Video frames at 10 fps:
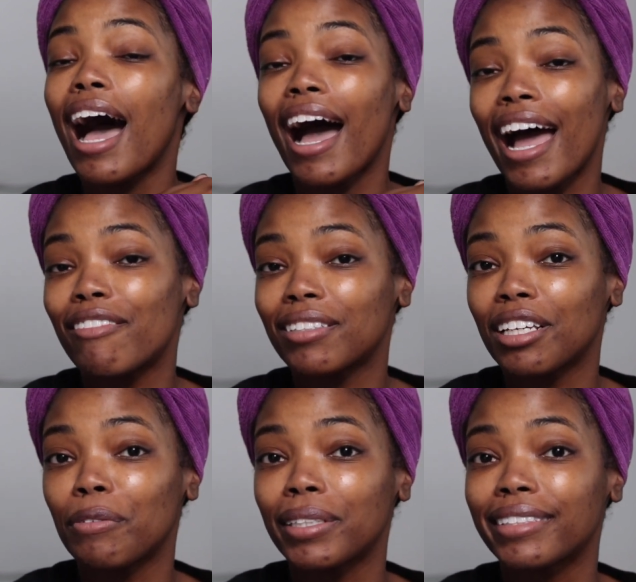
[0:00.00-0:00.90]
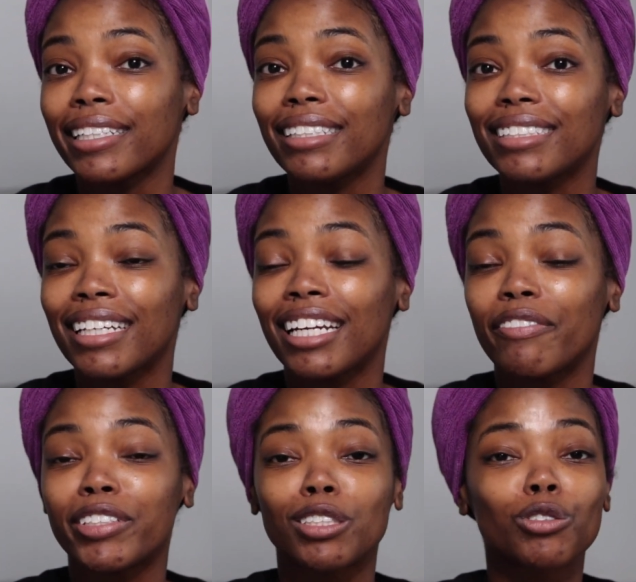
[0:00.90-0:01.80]
I have a thing with scents, and if
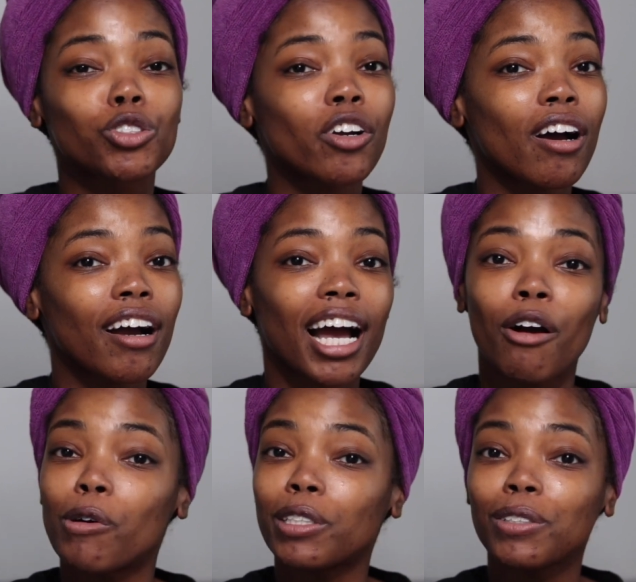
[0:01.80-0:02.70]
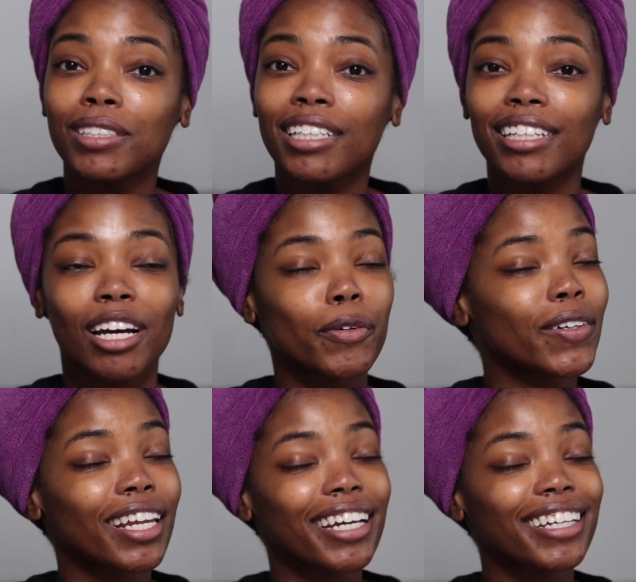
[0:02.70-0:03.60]
it's too strong, I won't use it and I won't
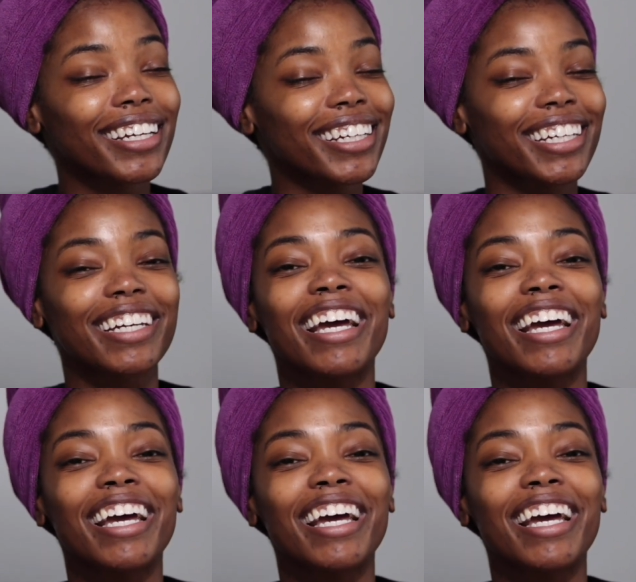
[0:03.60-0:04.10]
like it.